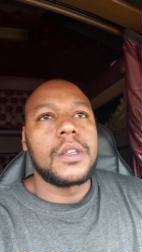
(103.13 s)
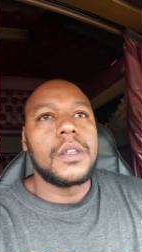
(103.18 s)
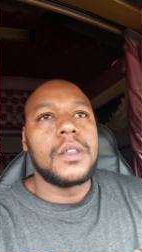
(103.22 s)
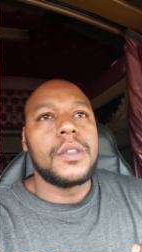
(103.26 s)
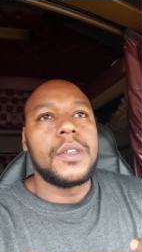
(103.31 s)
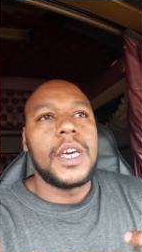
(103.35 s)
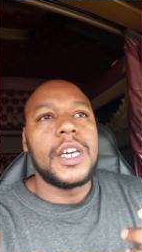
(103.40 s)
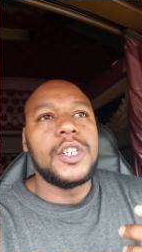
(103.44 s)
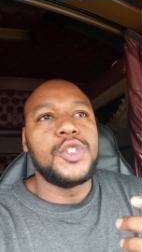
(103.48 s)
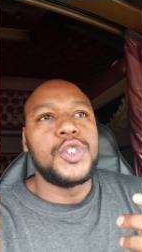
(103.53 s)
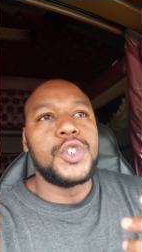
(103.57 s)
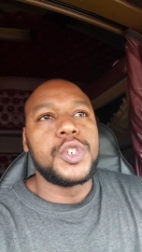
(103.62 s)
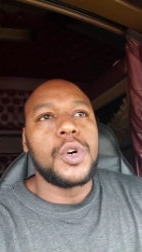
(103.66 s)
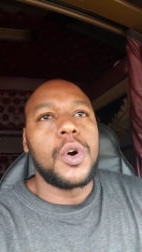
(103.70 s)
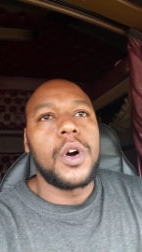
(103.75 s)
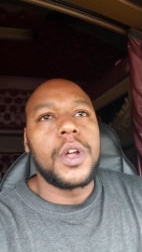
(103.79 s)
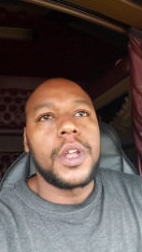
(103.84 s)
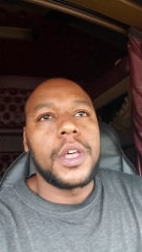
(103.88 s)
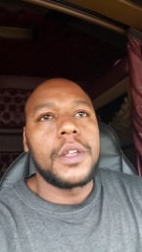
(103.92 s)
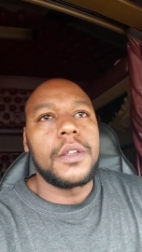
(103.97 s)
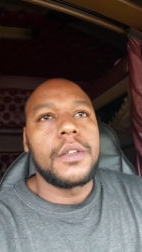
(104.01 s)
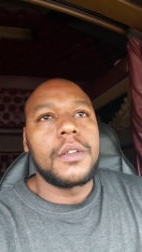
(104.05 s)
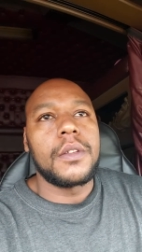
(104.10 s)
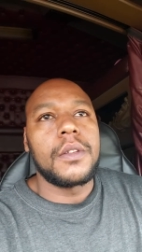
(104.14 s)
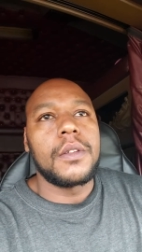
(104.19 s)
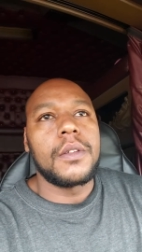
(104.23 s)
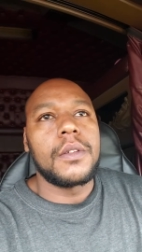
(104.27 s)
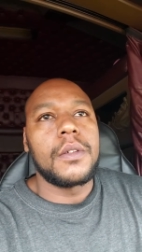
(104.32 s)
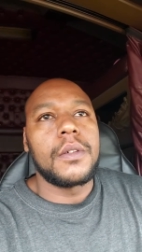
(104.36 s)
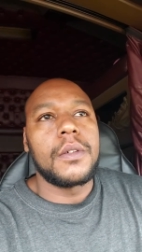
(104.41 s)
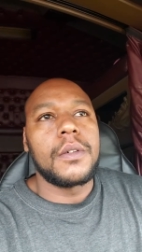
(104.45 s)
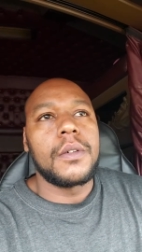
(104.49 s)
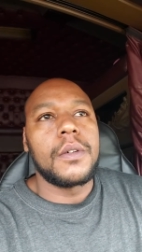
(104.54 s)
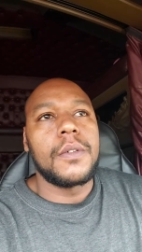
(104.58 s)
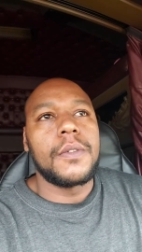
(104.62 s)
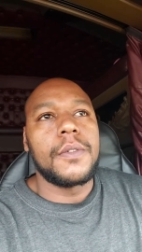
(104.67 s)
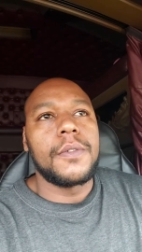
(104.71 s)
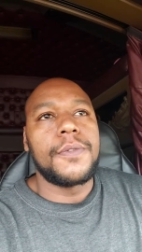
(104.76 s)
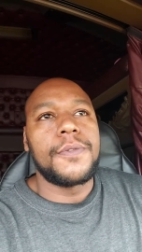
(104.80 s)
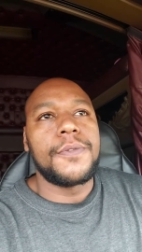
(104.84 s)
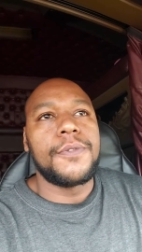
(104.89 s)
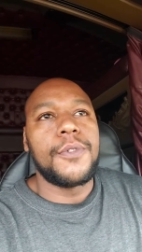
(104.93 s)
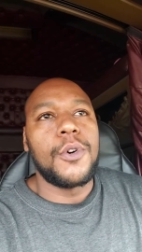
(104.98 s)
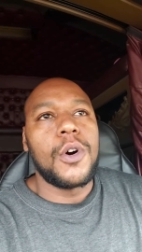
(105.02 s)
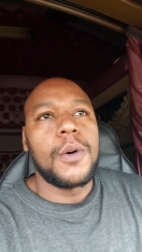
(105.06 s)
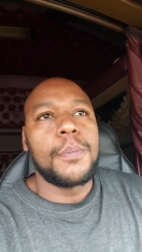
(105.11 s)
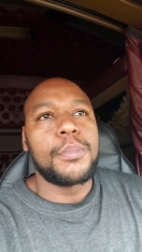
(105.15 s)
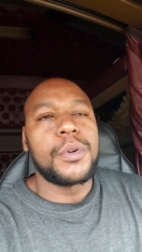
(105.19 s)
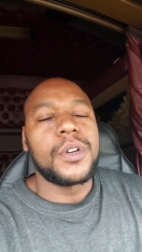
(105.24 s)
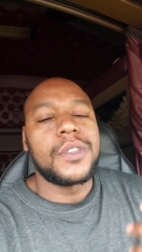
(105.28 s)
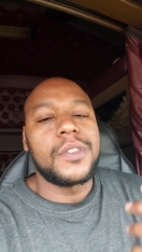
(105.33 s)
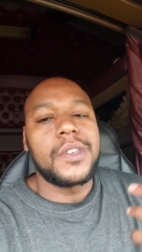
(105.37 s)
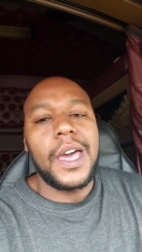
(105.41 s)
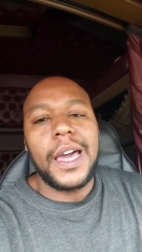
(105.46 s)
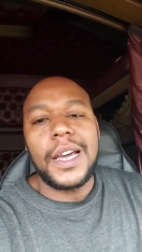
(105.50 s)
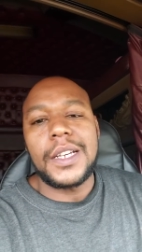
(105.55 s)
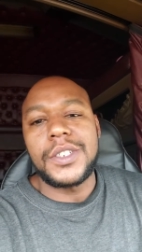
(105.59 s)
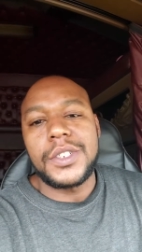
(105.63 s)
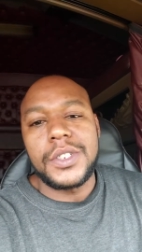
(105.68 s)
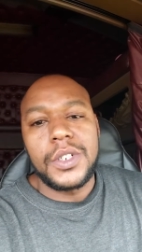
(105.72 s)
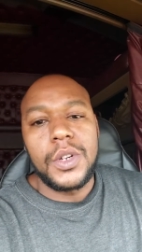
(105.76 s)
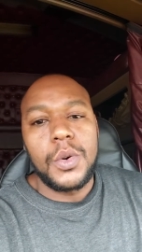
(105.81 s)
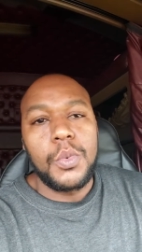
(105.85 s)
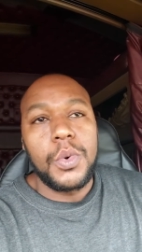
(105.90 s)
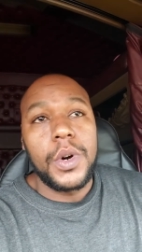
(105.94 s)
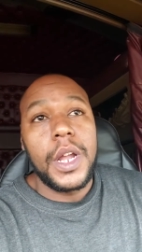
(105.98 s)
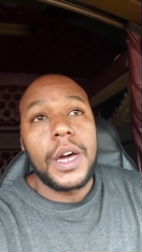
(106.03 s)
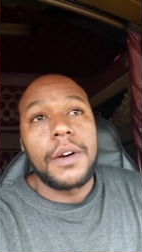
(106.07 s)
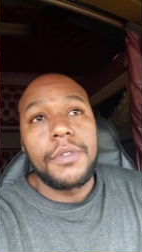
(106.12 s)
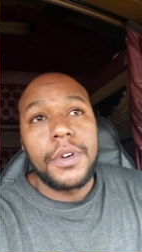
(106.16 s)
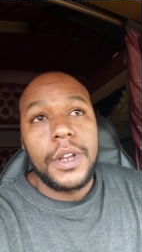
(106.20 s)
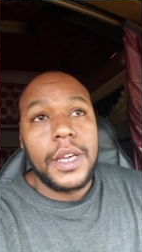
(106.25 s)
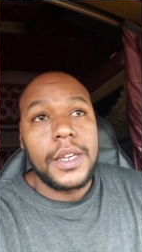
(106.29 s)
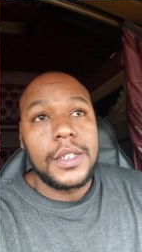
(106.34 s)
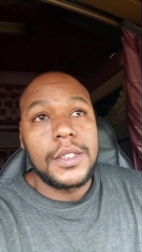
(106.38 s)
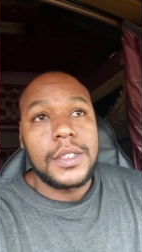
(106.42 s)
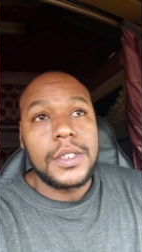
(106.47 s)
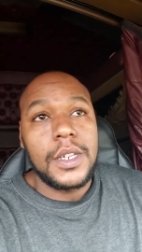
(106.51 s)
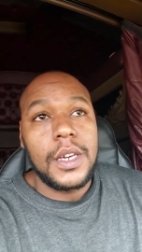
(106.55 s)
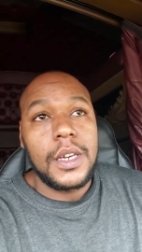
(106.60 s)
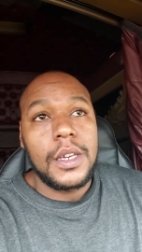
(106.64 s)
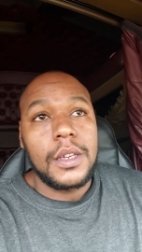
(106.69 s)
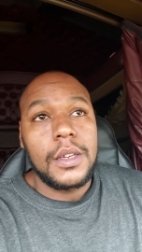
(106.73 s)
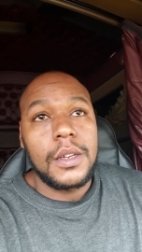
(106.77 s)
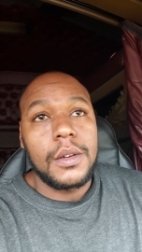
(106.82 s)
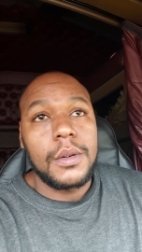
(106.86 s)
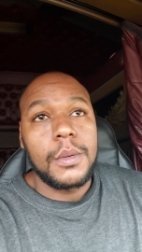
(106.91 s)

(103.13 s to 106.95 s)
they join it for protection or whatever they say.